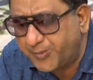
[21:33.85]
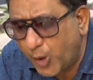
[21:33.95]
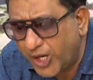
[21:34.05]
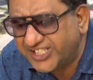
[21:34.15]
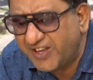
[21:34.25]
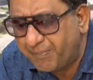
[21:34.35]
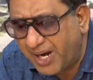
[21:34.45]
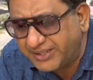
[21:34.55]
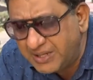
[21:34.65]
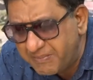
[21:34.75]
Progressive
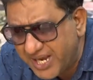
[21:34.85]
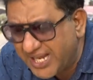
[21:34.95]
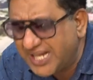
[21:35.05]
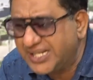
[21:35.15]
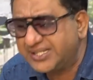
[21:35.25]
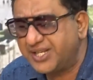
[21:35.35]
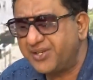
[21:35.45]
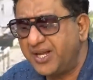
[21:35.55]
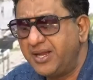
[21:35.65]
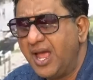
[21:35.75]
Party made that
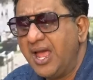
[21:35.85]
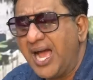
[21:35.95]
decision